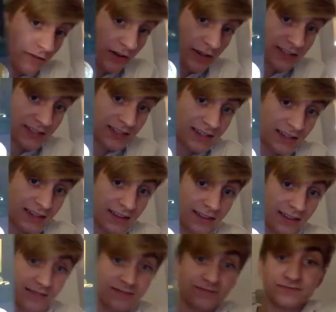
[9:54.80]
us
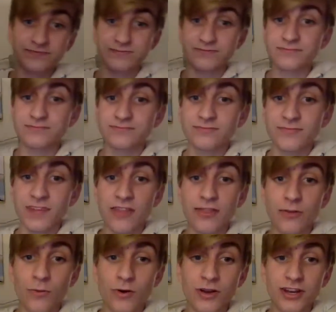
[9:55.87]
at
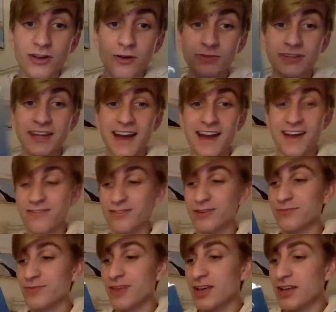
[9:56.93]
the one and only
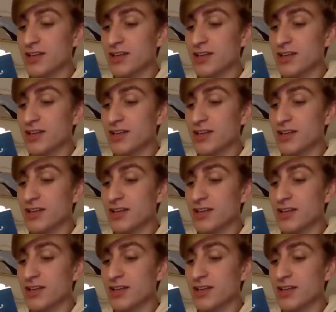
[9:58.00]
Ivan.